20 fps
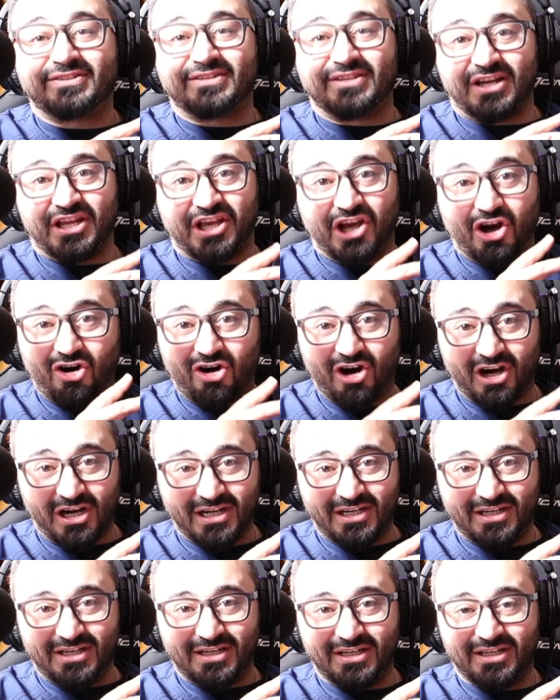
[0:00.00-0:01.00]
study hard.
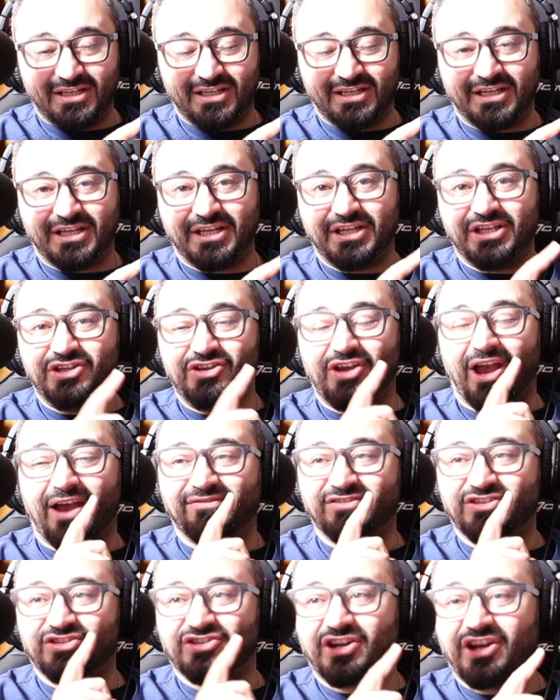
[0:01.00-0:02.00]
You have
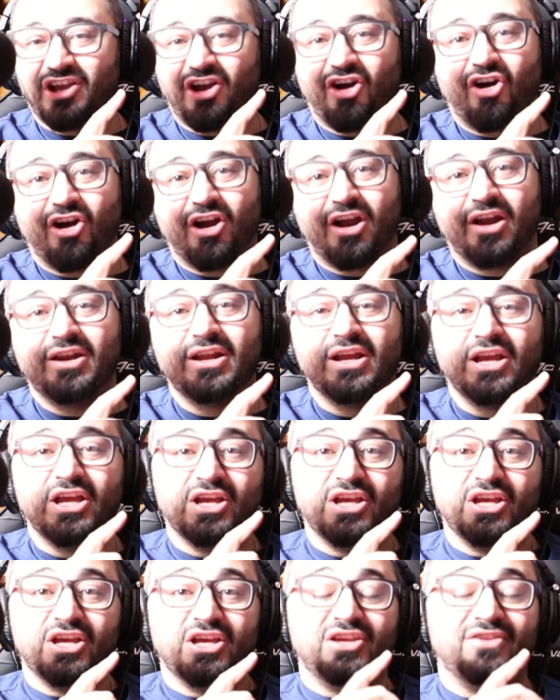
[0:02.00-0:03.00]
to study hard.
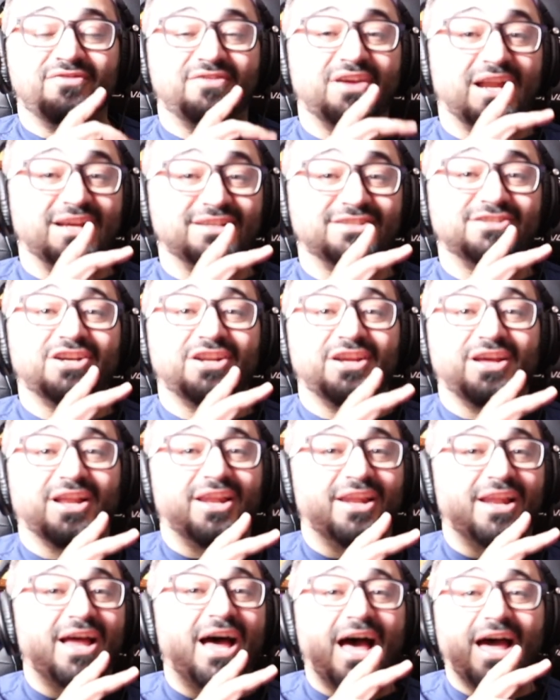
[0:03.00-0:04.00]
You've got to study a
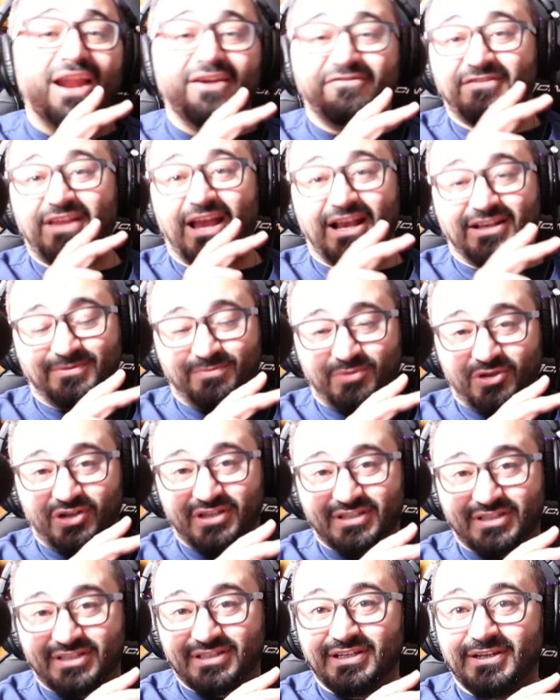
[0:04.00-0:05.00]
lot of
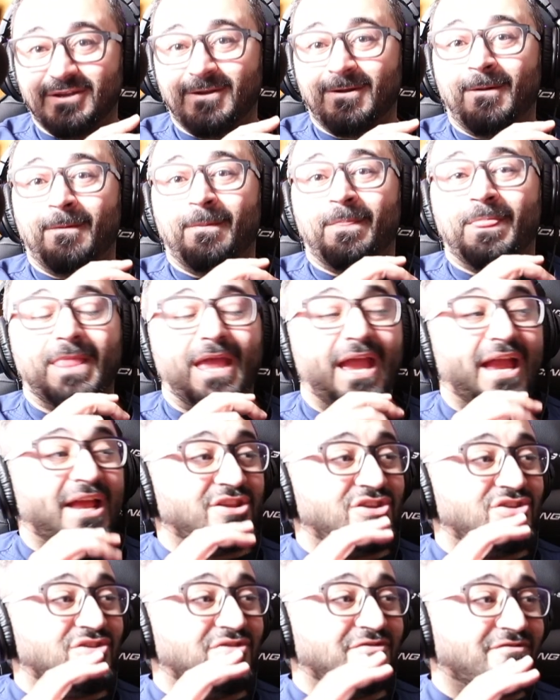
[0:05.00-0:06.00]
textbooks,
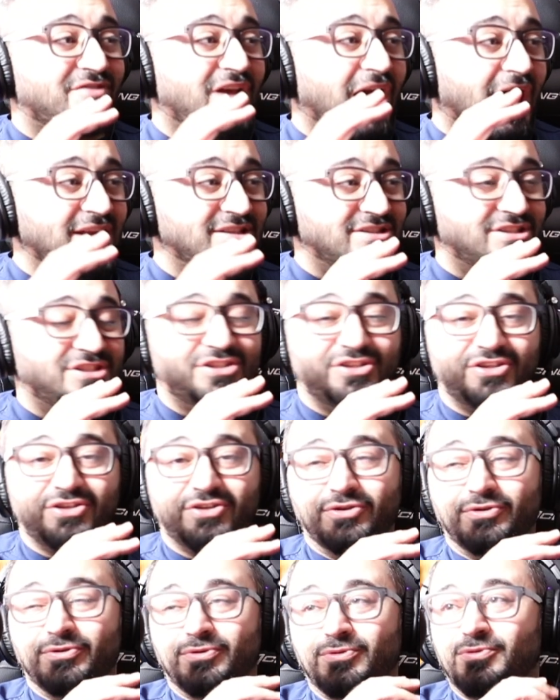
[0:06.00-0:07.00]
and you've got
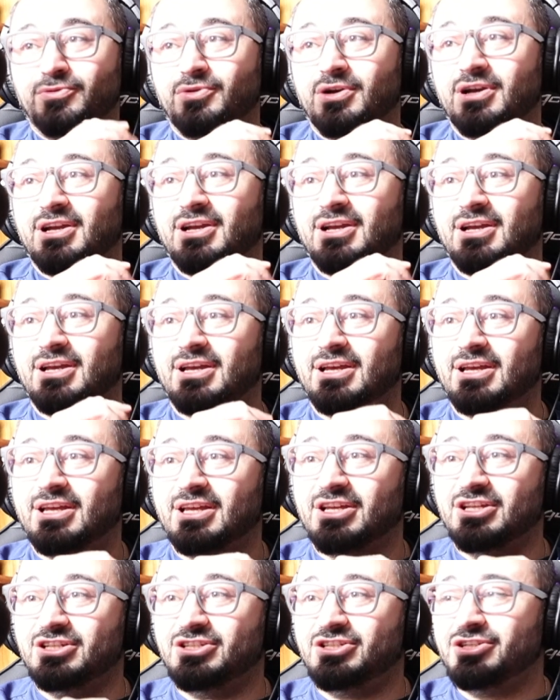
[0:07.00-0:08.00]
to
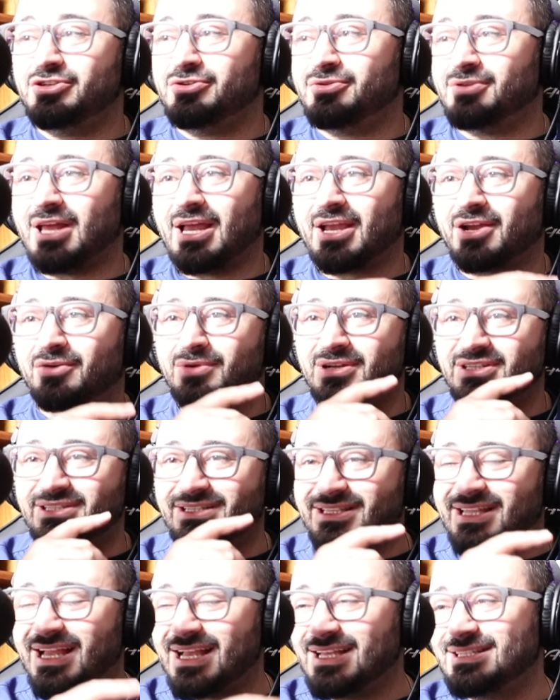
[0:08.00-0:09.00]
do like
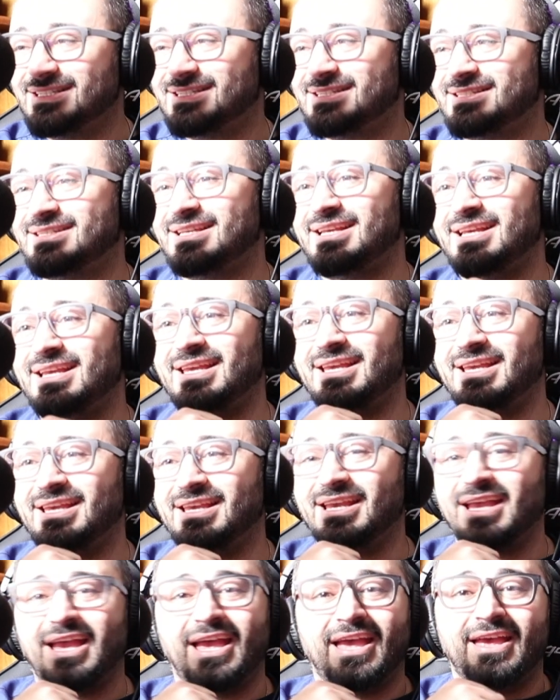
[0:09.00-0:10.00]

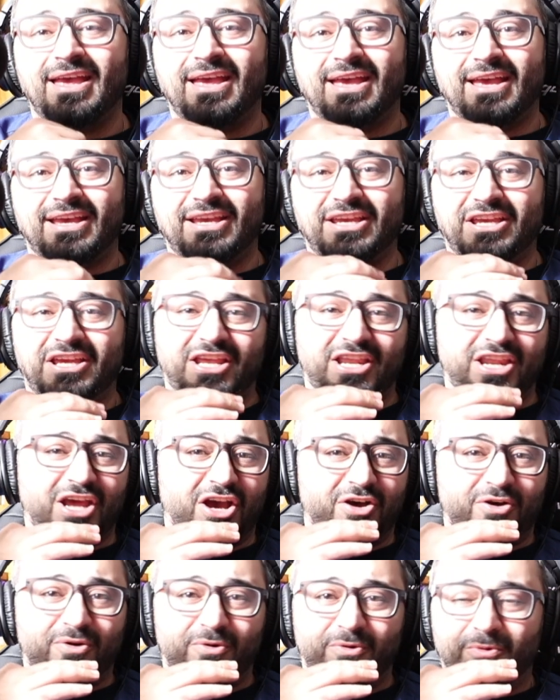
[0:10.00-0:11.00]
residency,
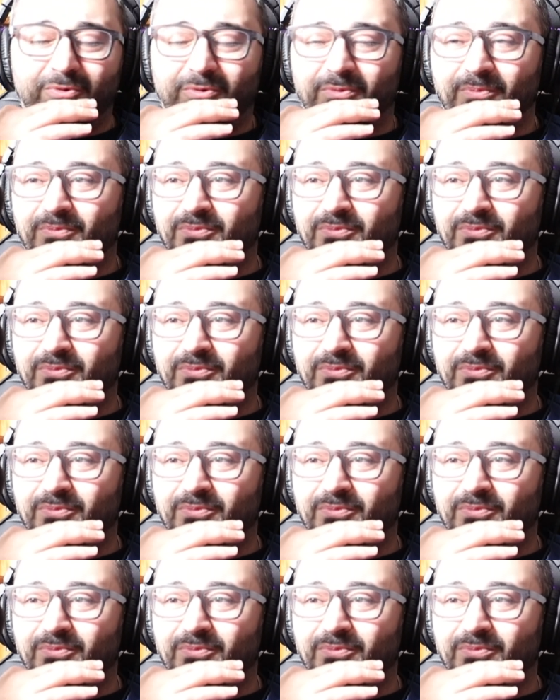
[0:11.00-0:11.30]
a